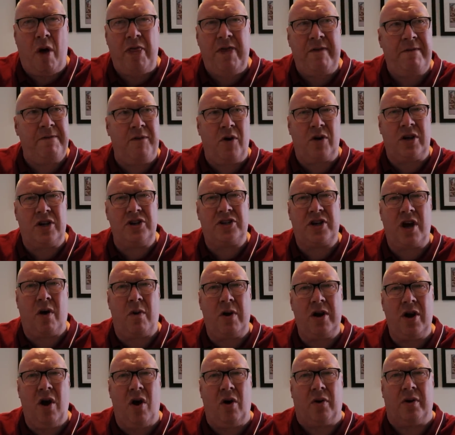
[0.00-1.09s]
the fuck is
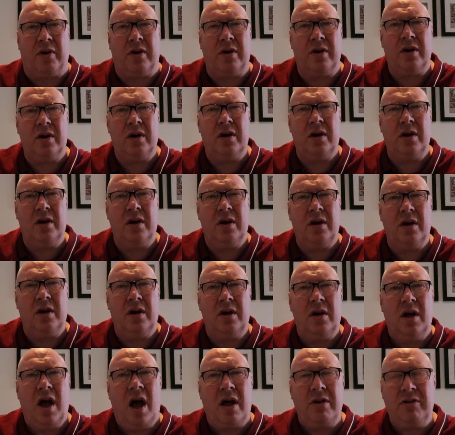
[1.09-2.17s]
going on?
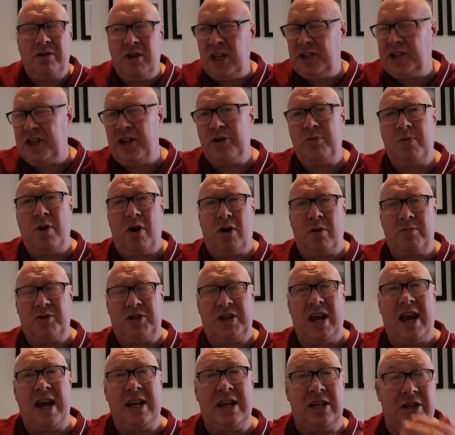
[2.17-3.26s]
And this is what I'm
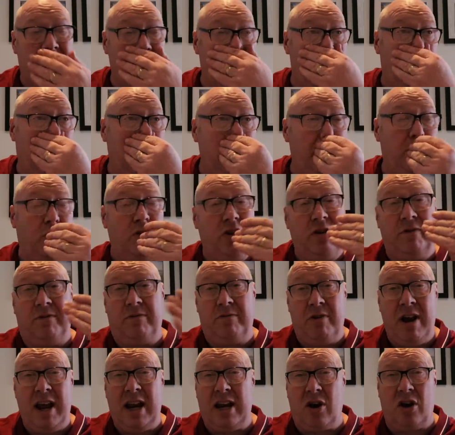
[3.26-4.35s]
saying is that people, you've
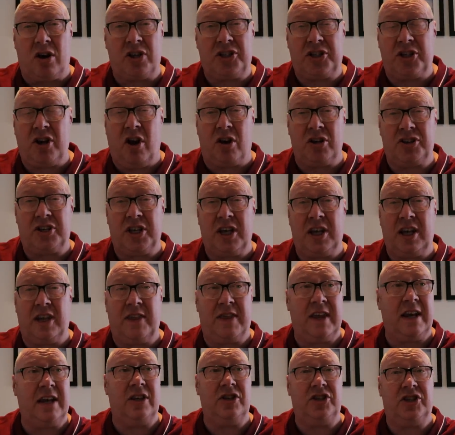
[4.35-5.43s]
really got to start
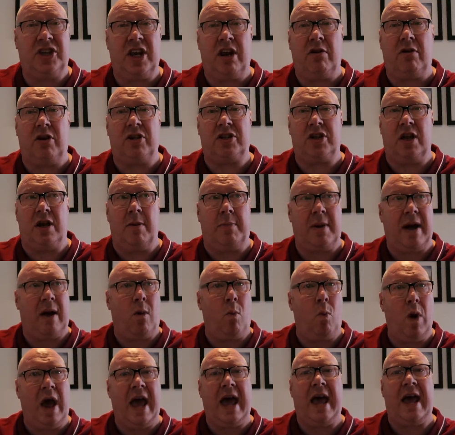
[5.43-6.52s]
thinking seriously
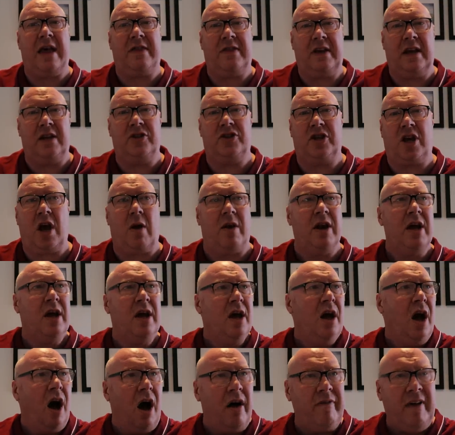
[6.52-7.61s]
about where things are going.
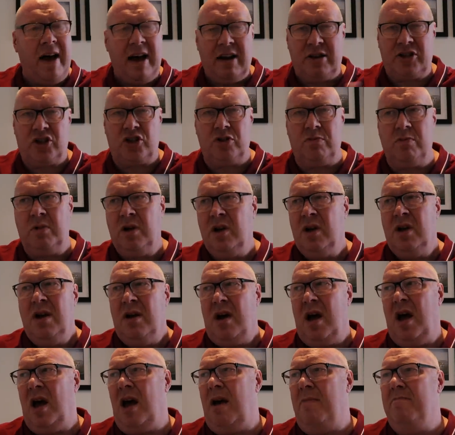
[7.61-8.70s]
I've had some
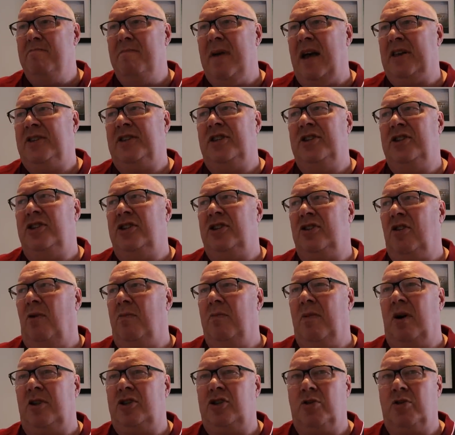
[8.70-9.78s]
messages on my